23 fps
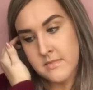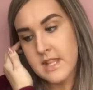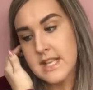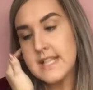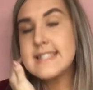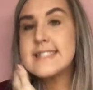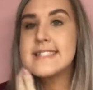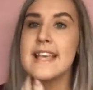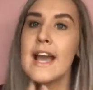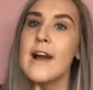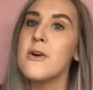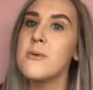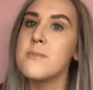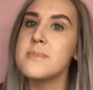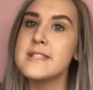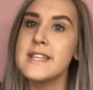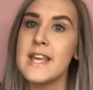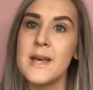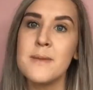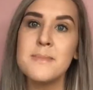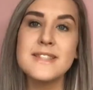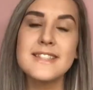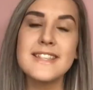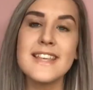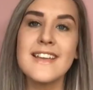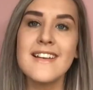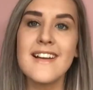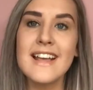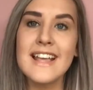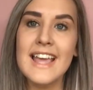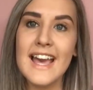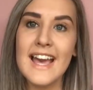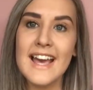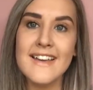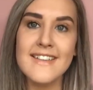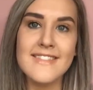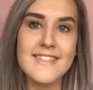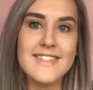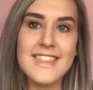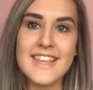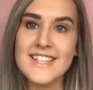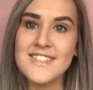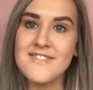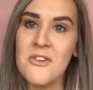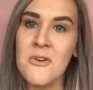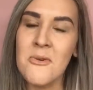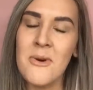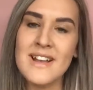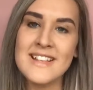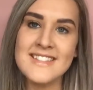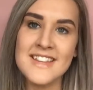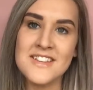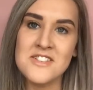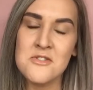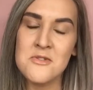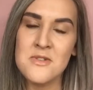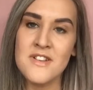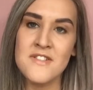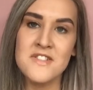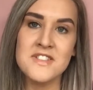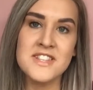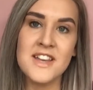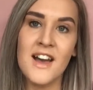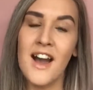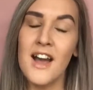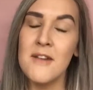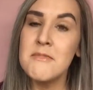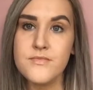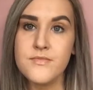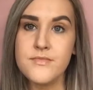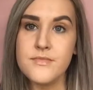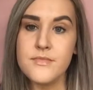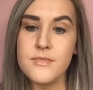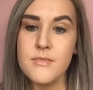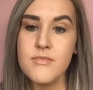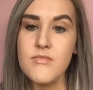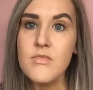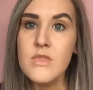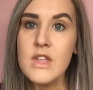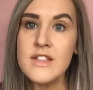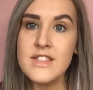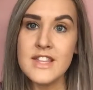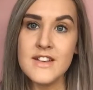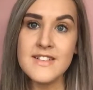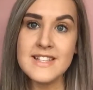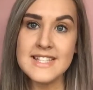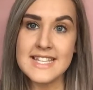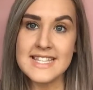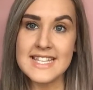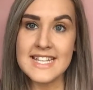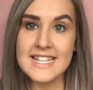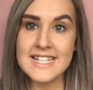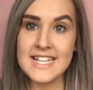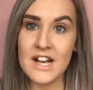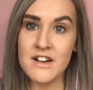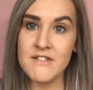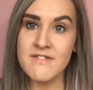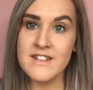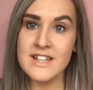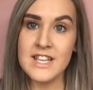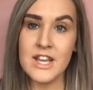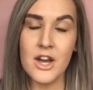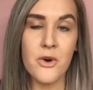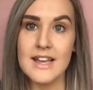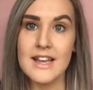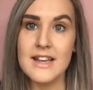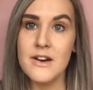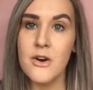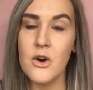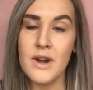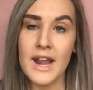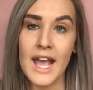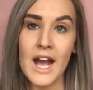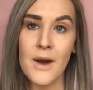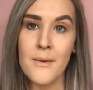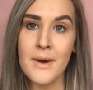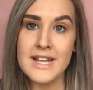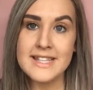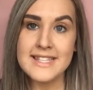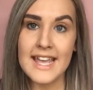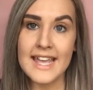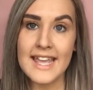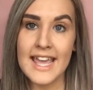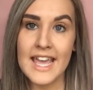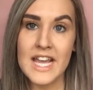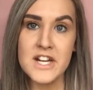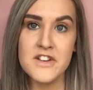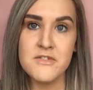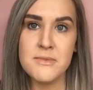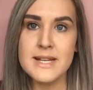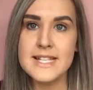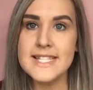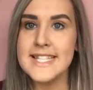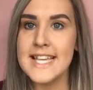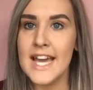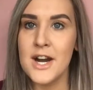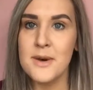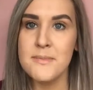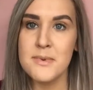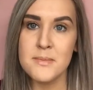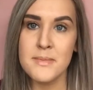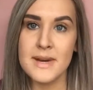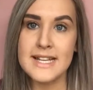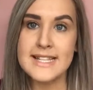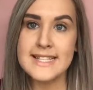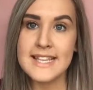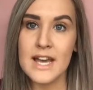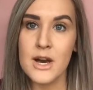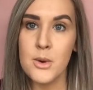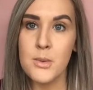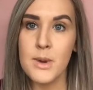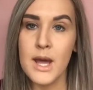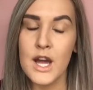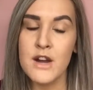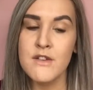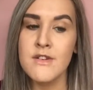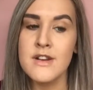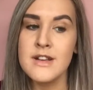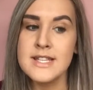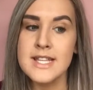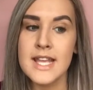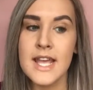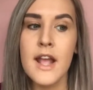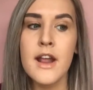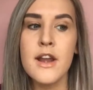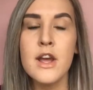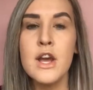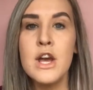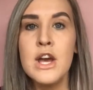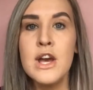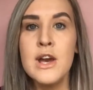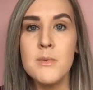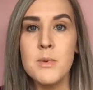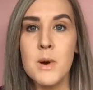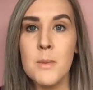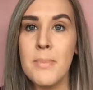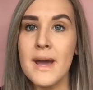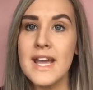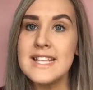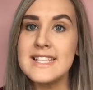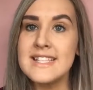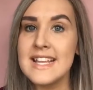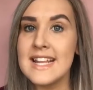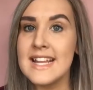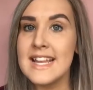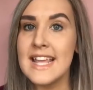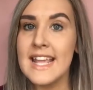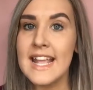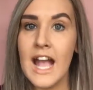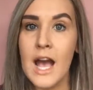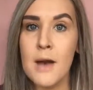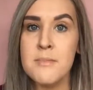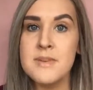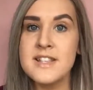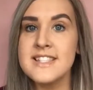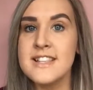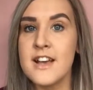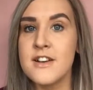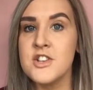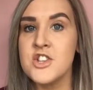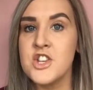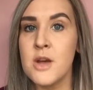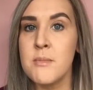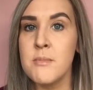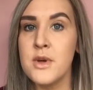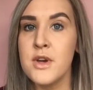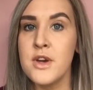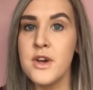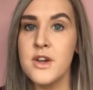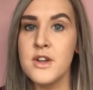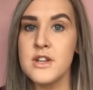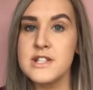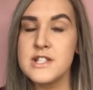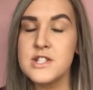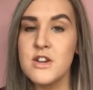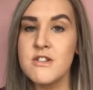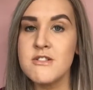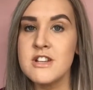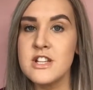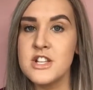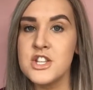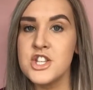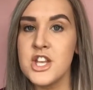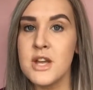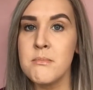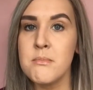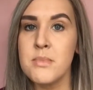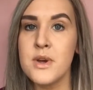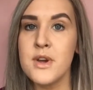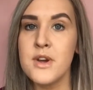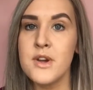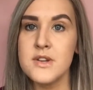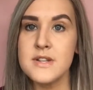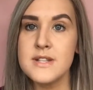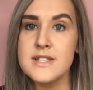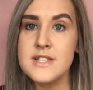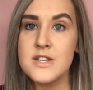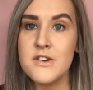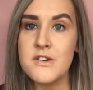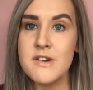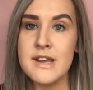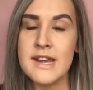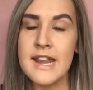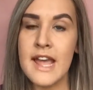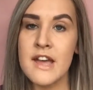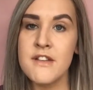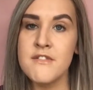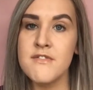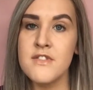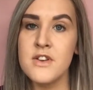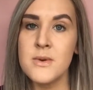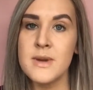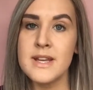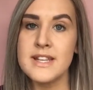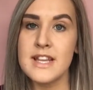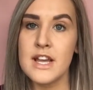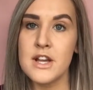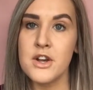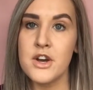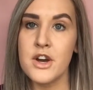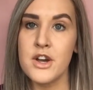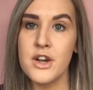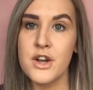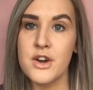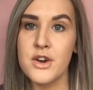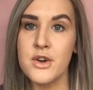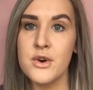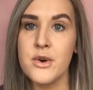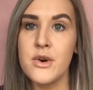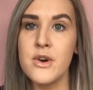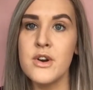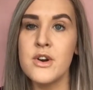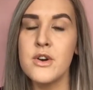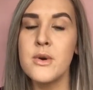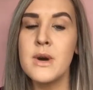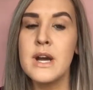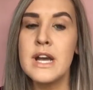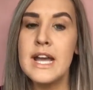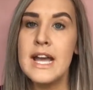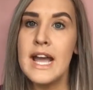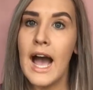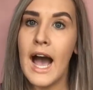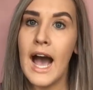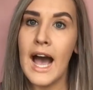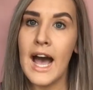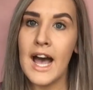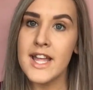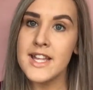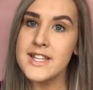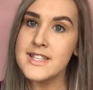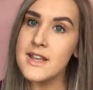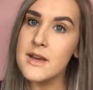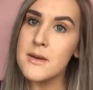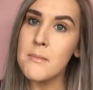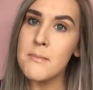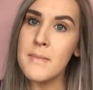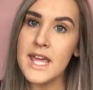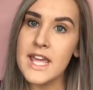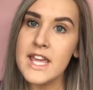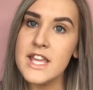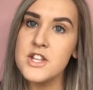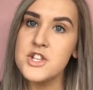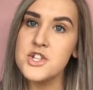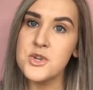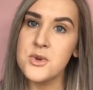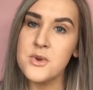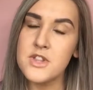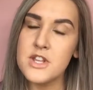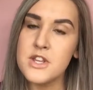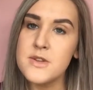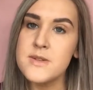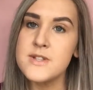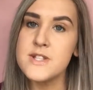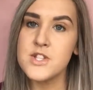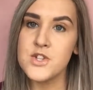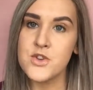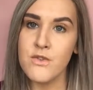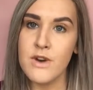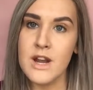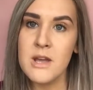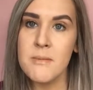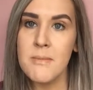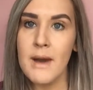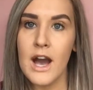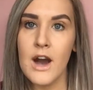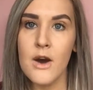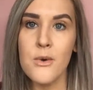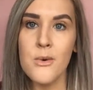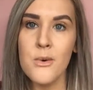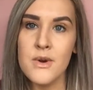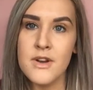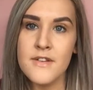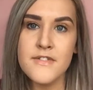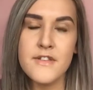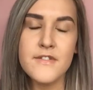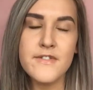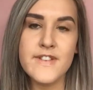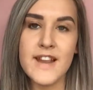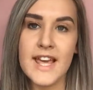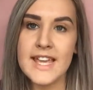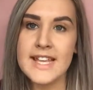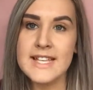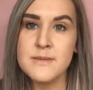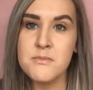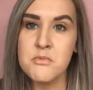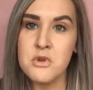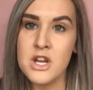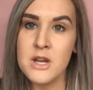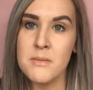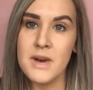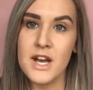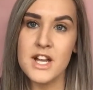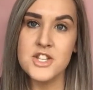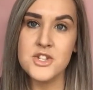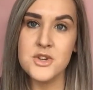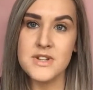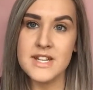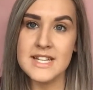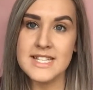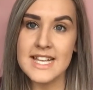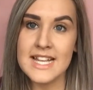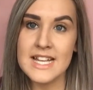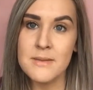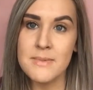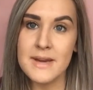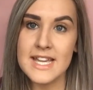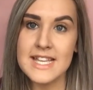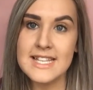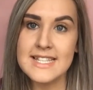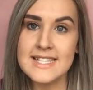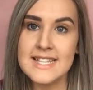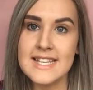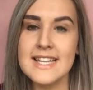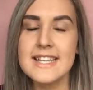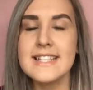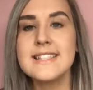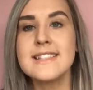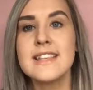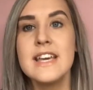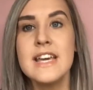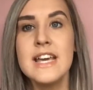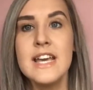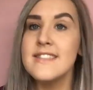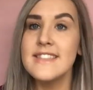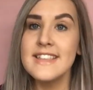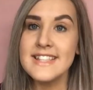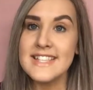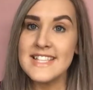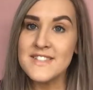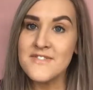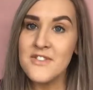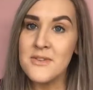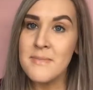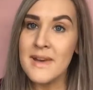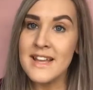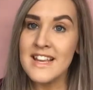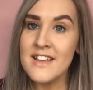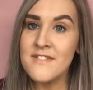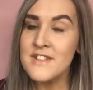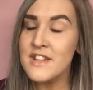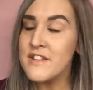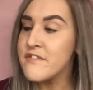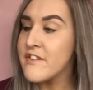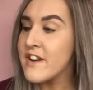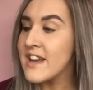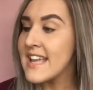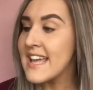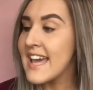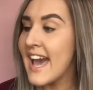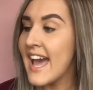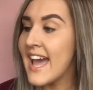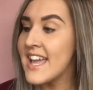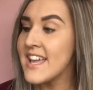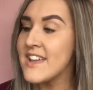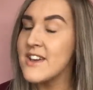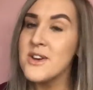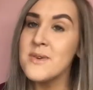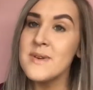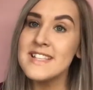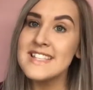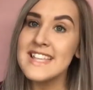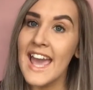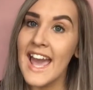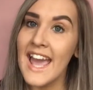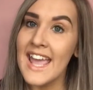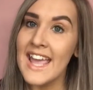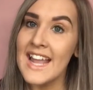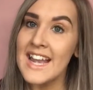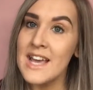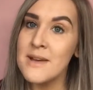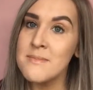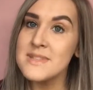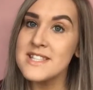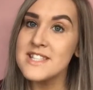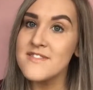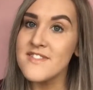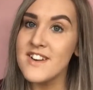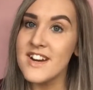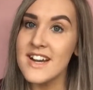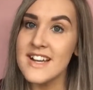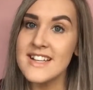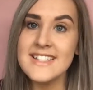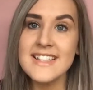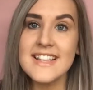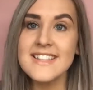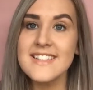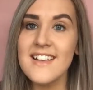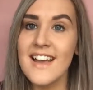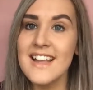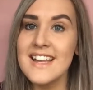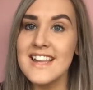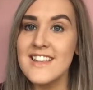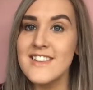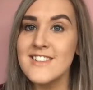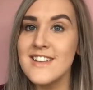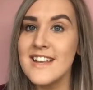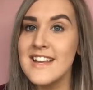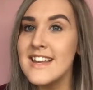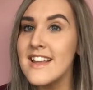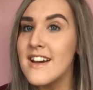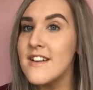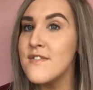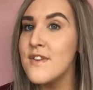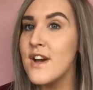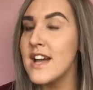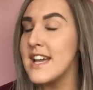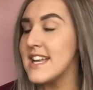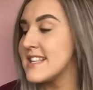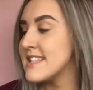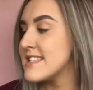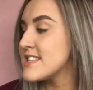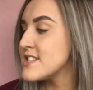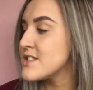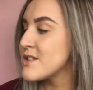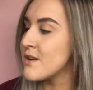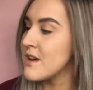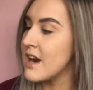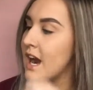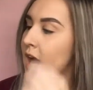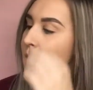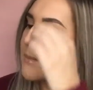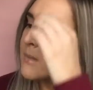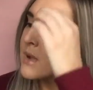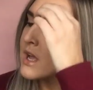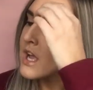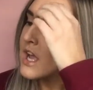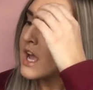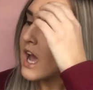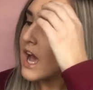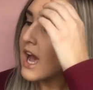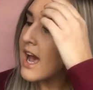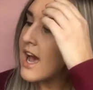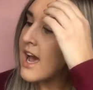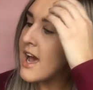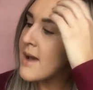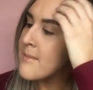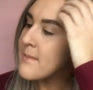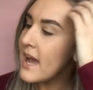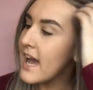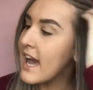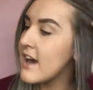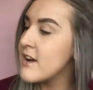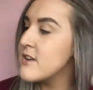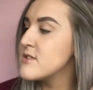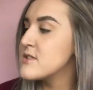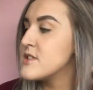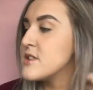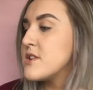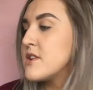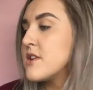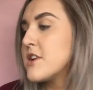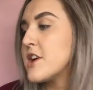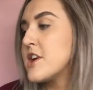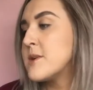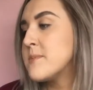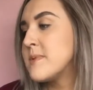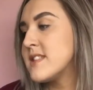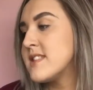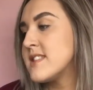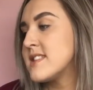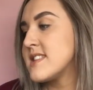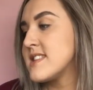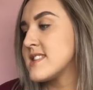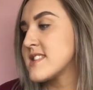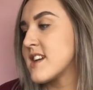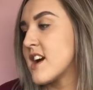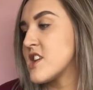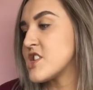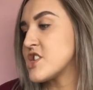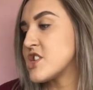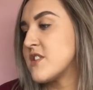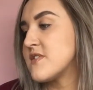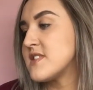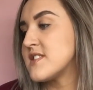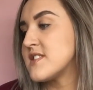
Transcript: Scalp tips. See, I get this requested all of the time. There is a detailed video on how I take care of my scalp and my scalp care routine. But basically, Capicel shampoo, Psorian head fluid and coconut oil, and making sure that you scrape out all of the flakes pretty much on a daily basis. This is from my lovely friend Kate, who is KLM Psoriasis. I literally love her Instagram. How do you open the discussion of